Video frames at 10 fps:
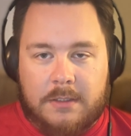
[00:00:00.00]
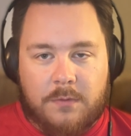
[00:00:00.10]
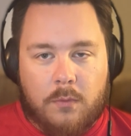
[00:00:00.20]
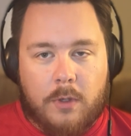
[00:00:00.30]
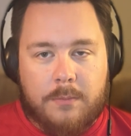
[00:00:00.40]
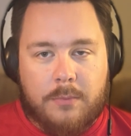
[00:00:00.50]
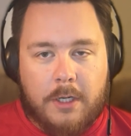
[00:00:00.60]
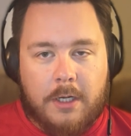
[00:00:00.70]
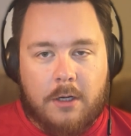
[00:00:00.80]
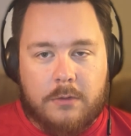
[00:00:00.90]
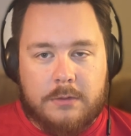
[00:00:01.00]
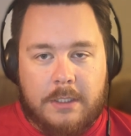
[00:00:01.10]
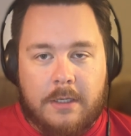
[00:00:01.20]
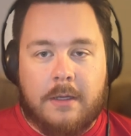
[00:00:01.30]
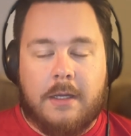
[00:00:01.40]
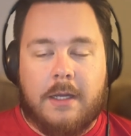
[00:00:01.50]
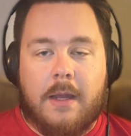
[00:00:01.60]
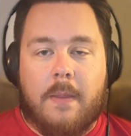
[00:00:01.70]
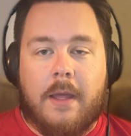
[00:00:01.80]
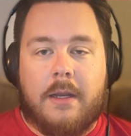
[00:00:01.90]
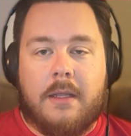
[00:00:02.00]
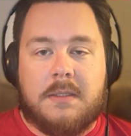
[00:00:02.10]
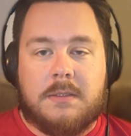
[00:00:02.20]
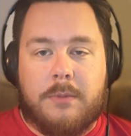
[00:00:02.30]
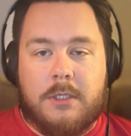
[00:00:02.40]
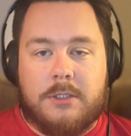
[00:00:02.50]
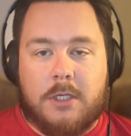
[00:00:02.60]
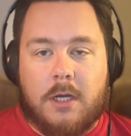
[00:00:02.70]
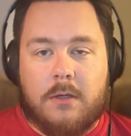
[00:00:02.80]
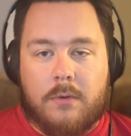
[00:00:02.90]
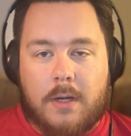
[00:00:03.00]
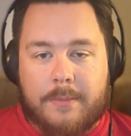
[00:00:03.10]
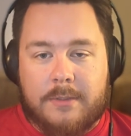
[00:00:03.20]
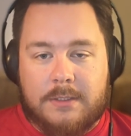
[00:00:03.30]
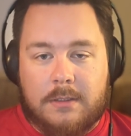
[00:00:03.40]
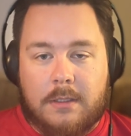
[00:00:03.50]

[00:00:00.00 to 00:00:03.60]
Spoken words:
It's for one player only, and that is Bijan Robinson.